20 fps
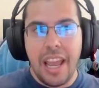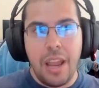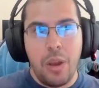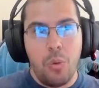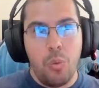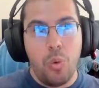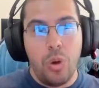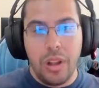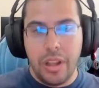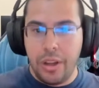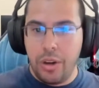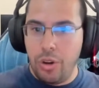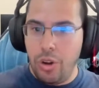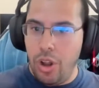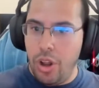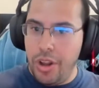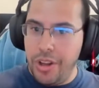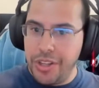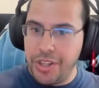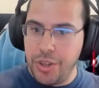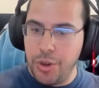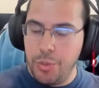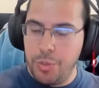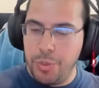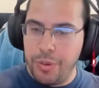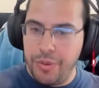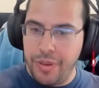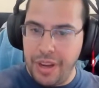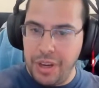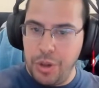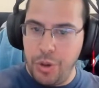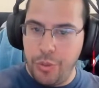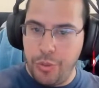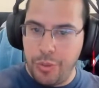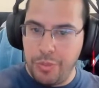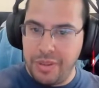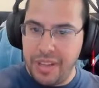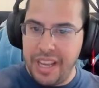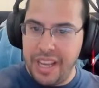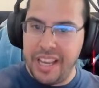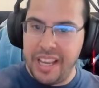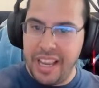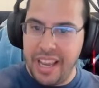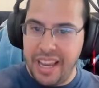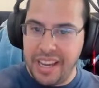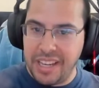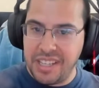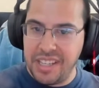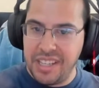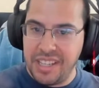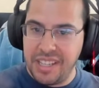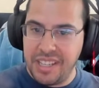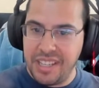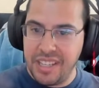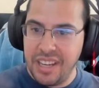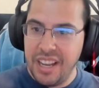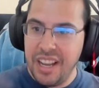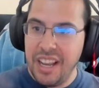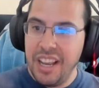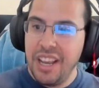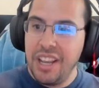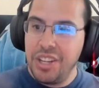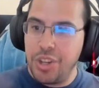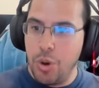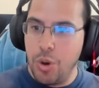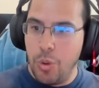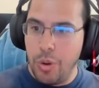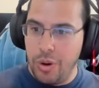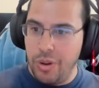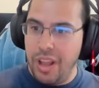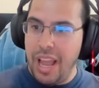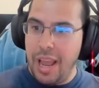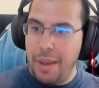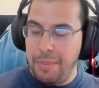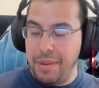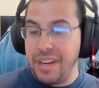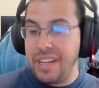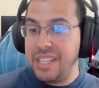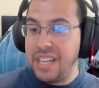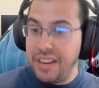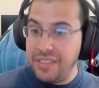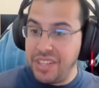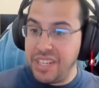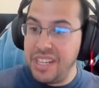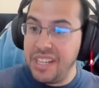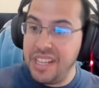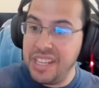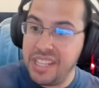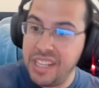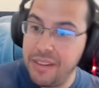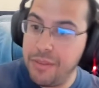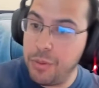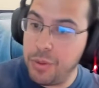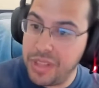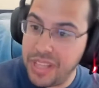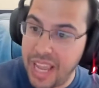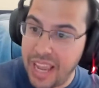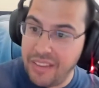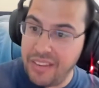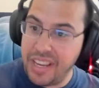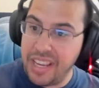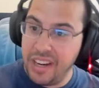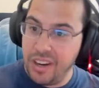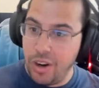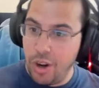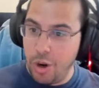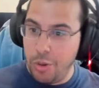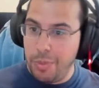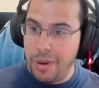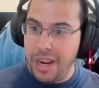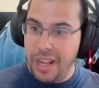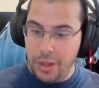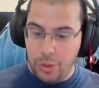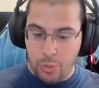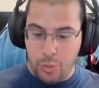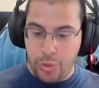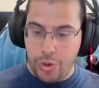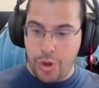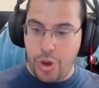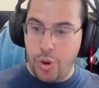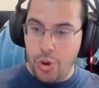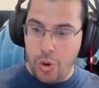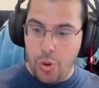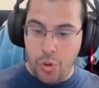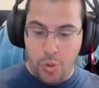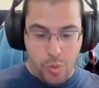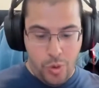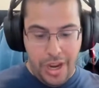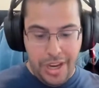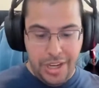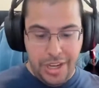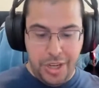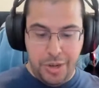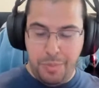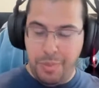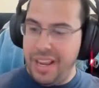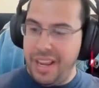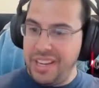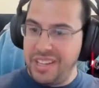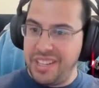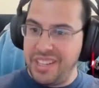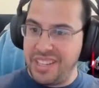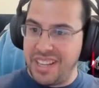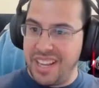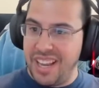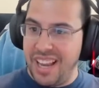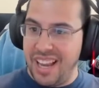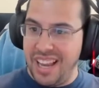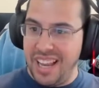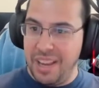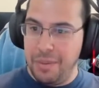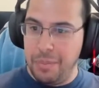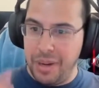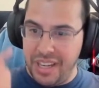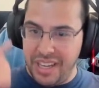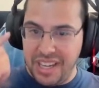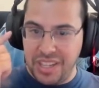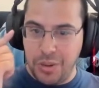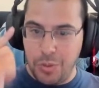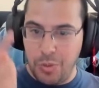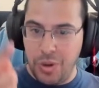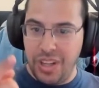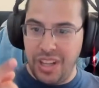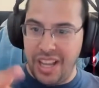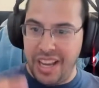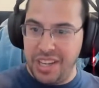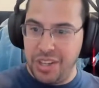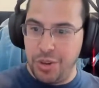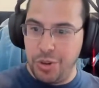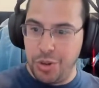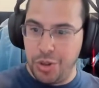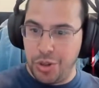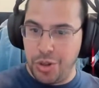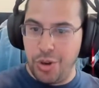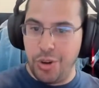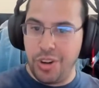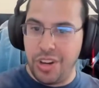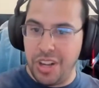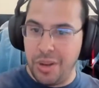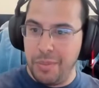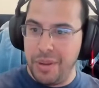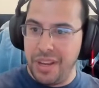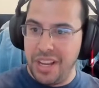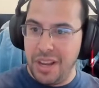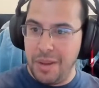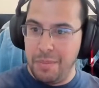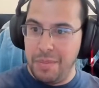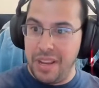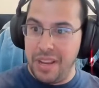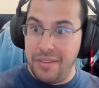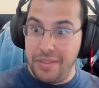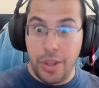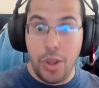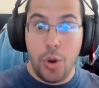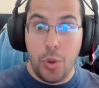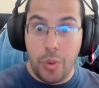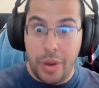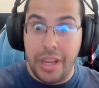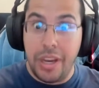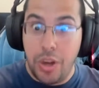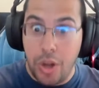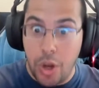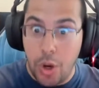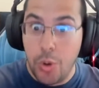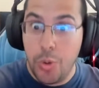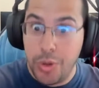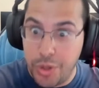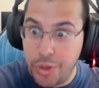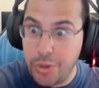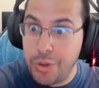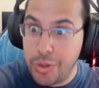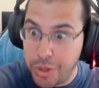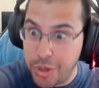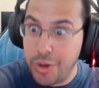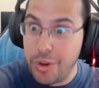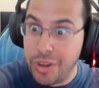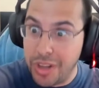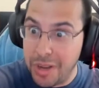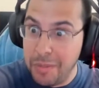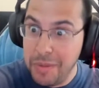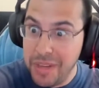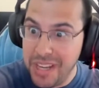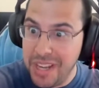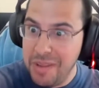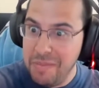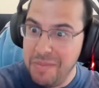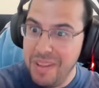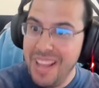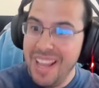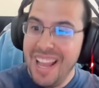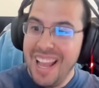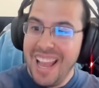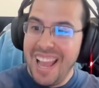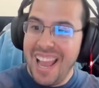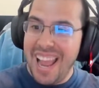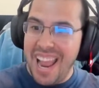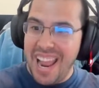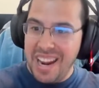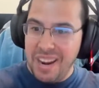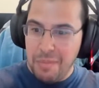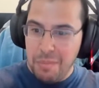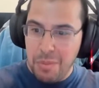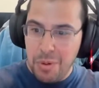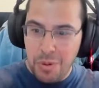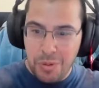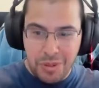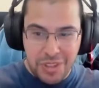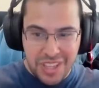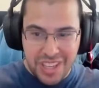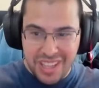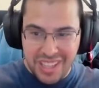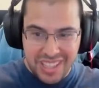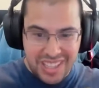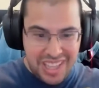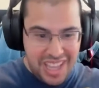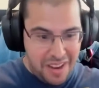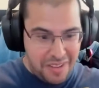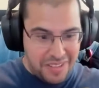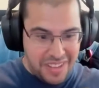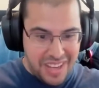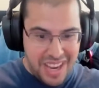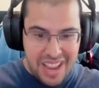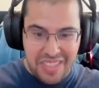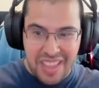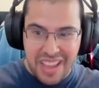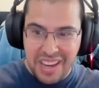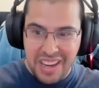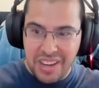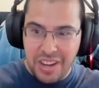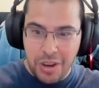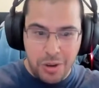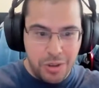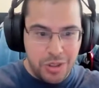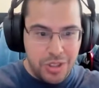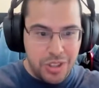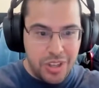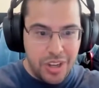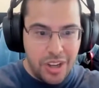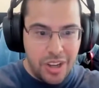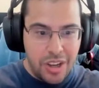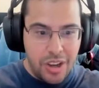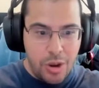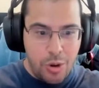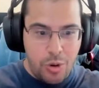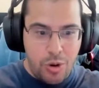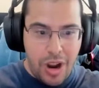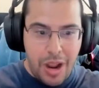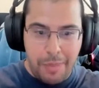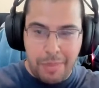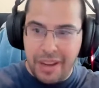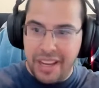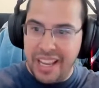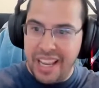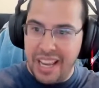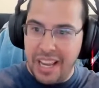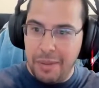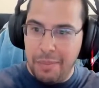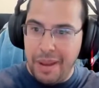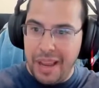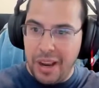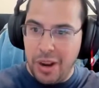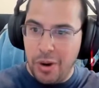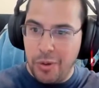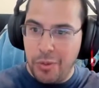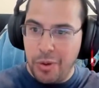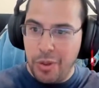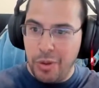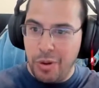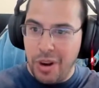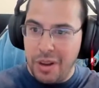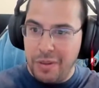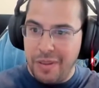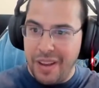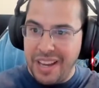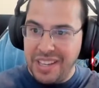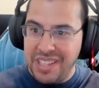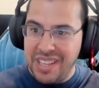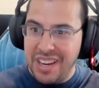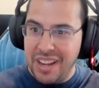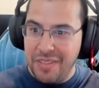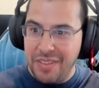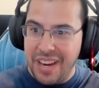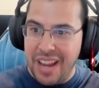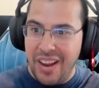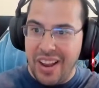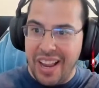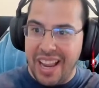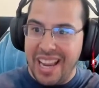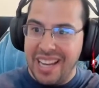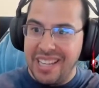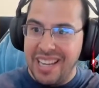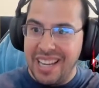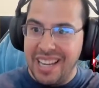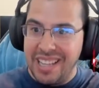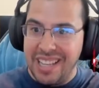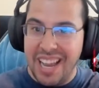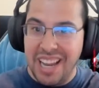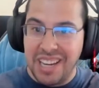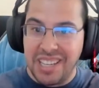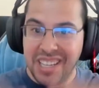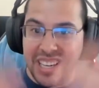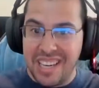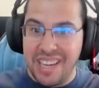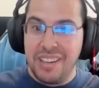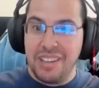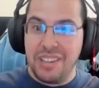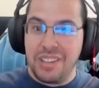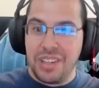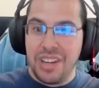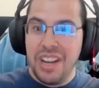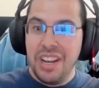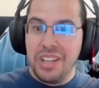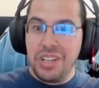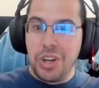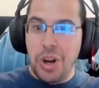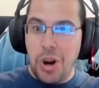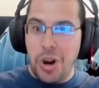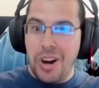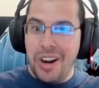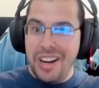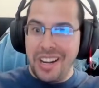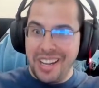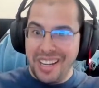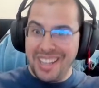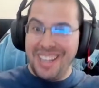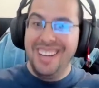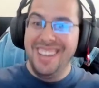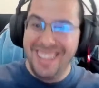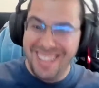it'll also prevent you from taking exits. So it'll happen because I've seen this even with Navigate on autopilot where we'll go, oh, I need to pass this guy, but it doesn't realize there's a turn coming up, even though it knows there's a turn coming up, and it moves to the left and then goes, oh crap, I can't get back over to the right fast enough, and now I can't take the exit. Sorry.